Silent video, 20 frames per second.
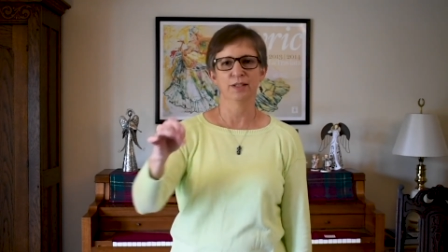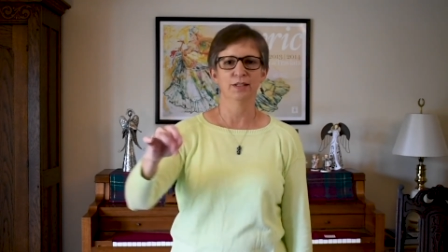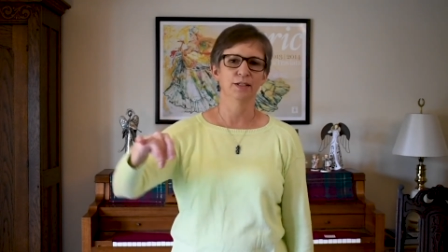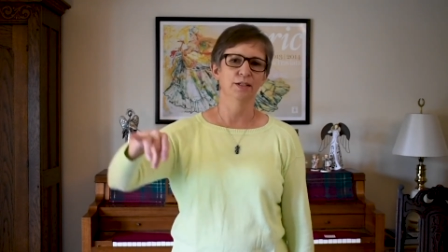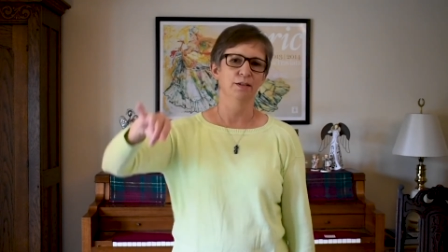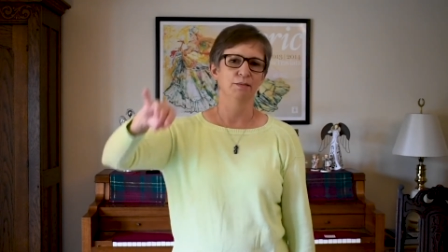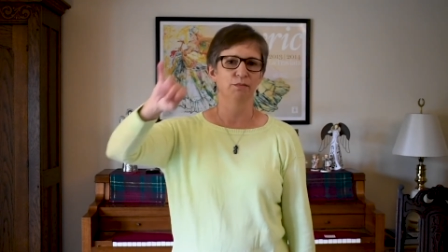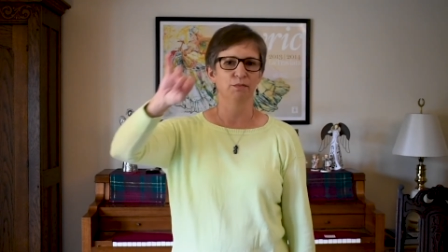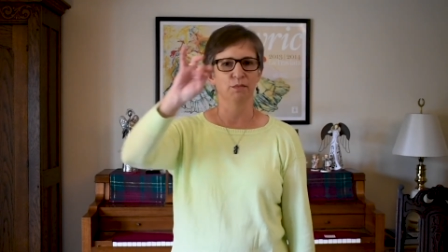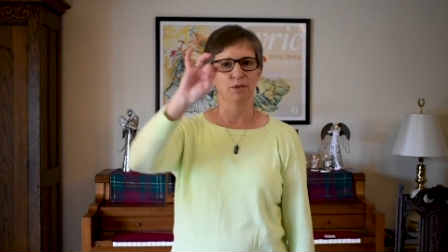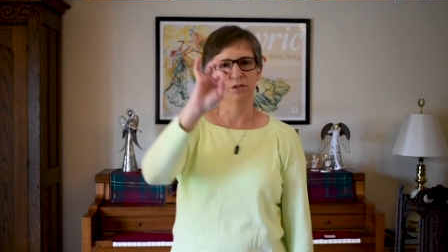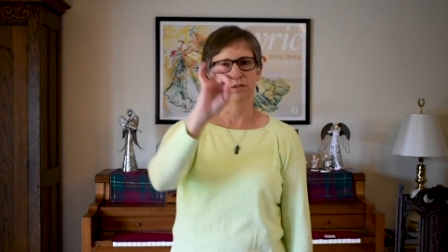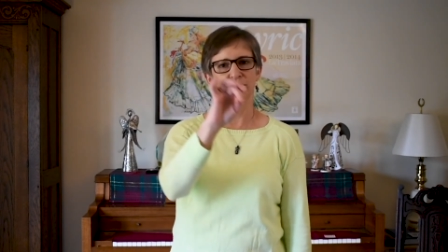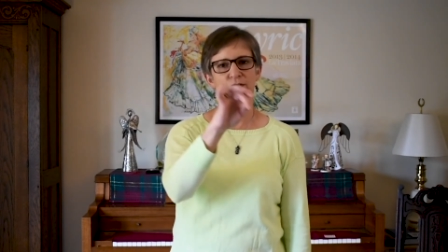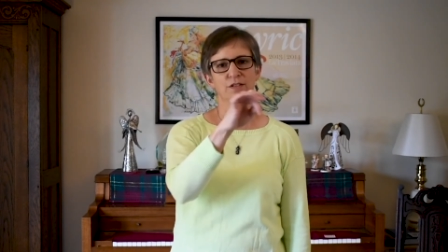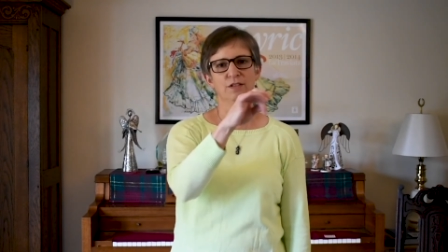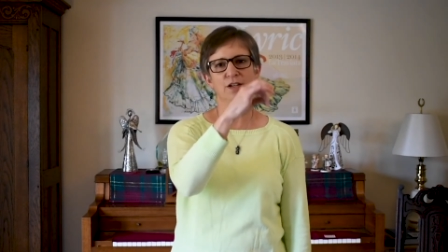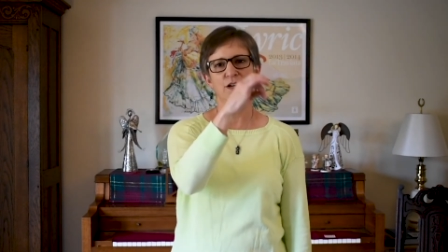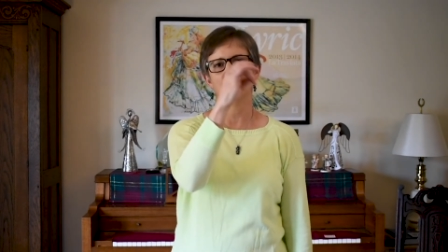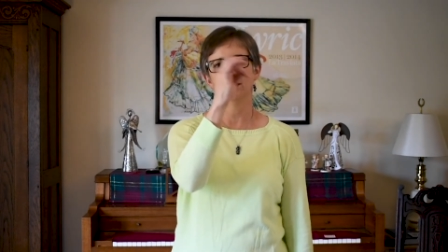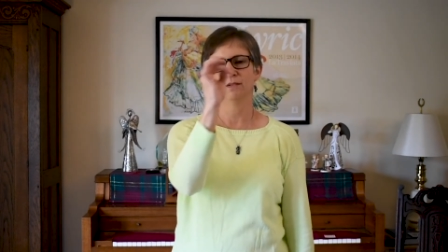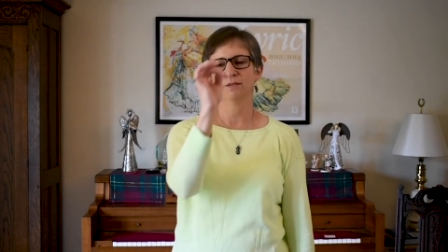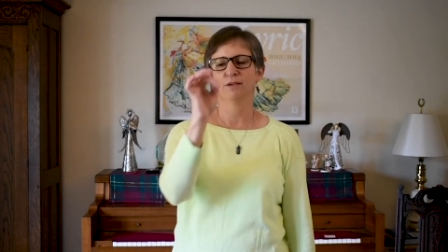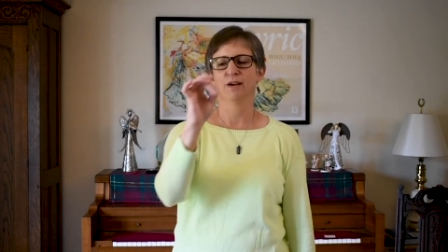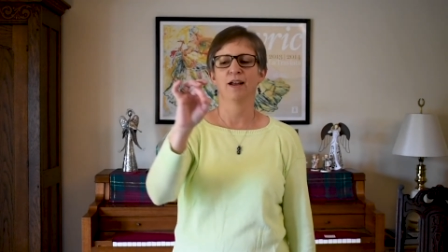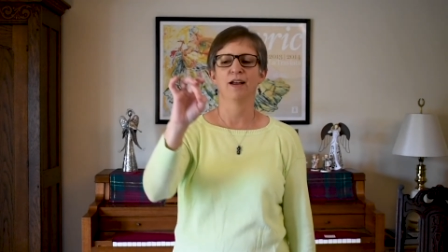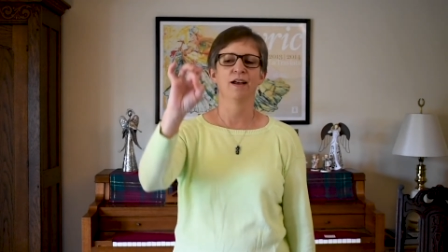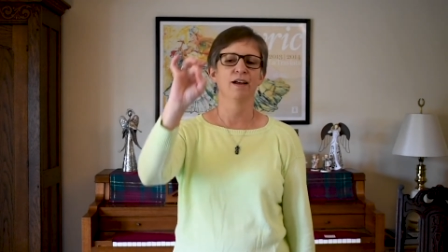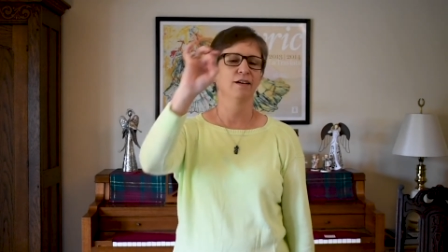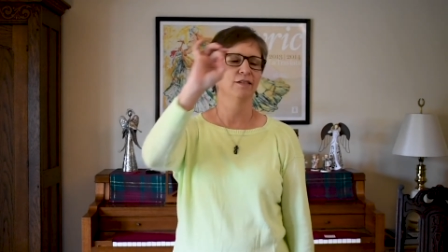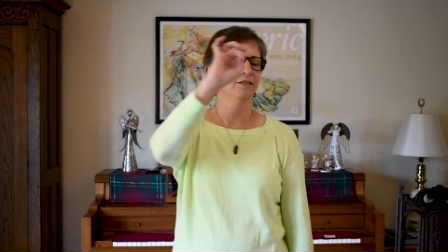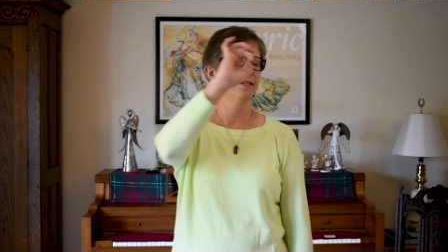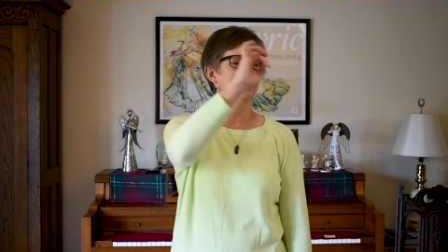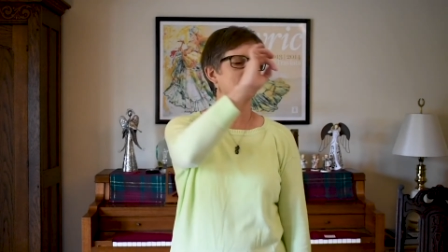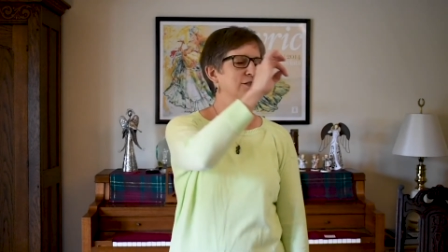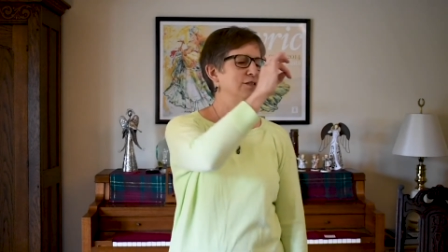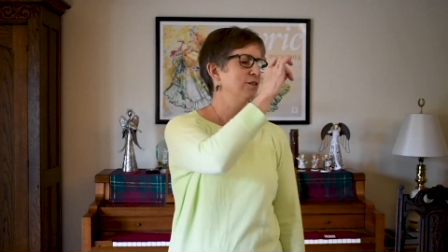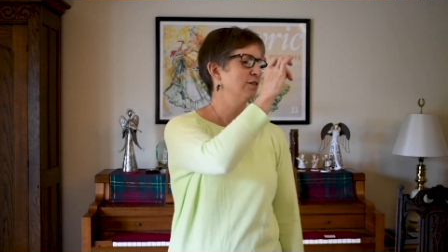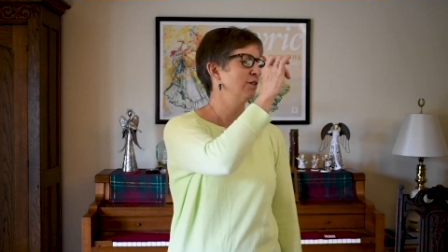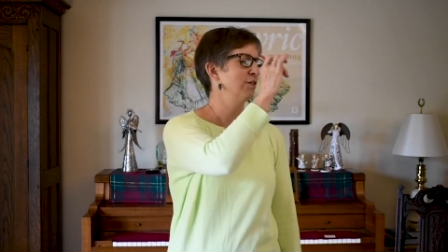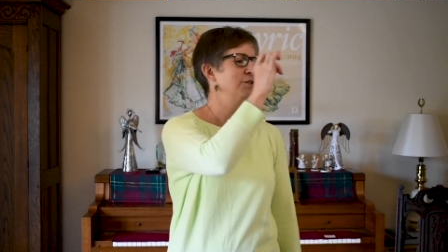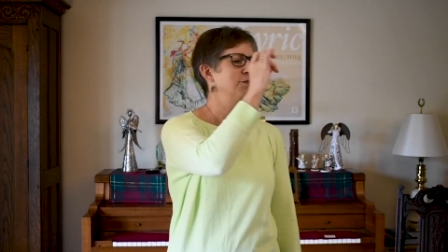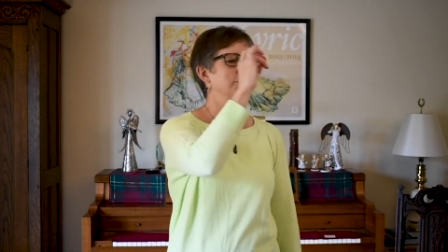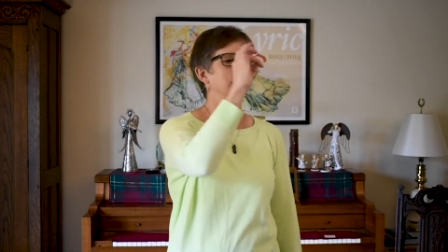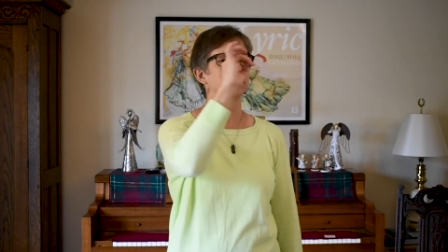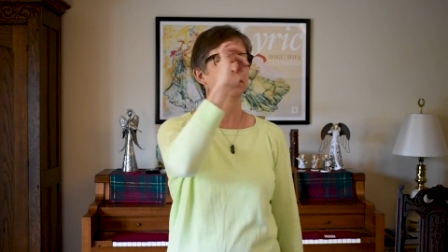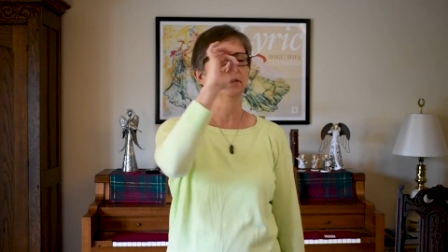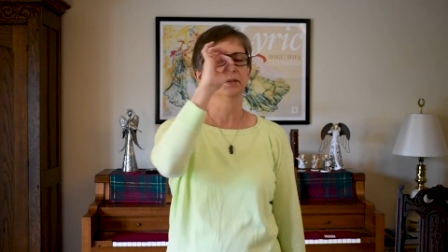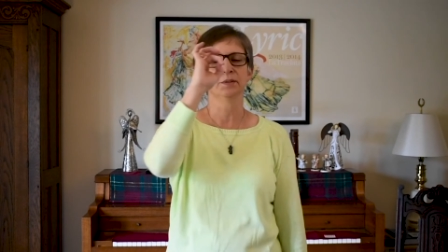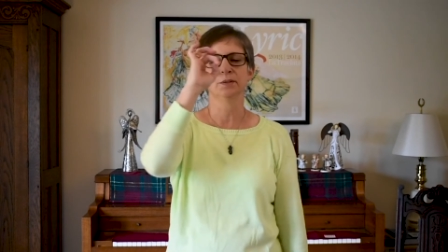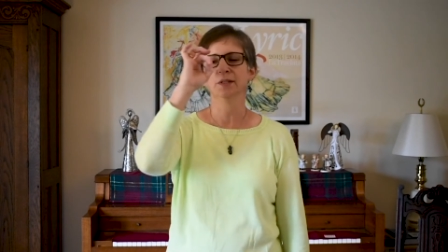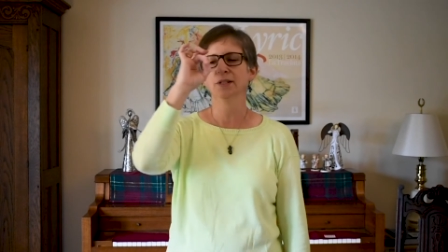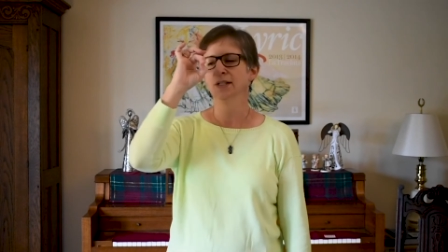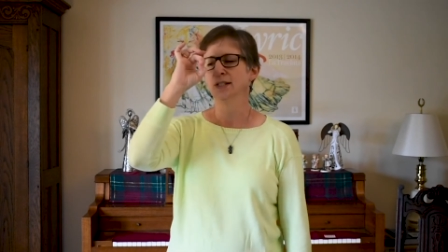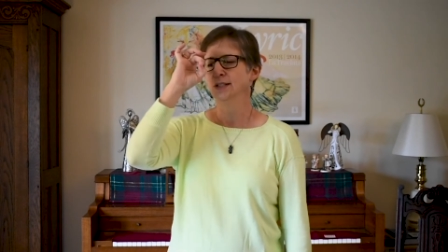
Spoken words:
You can move it all around and look through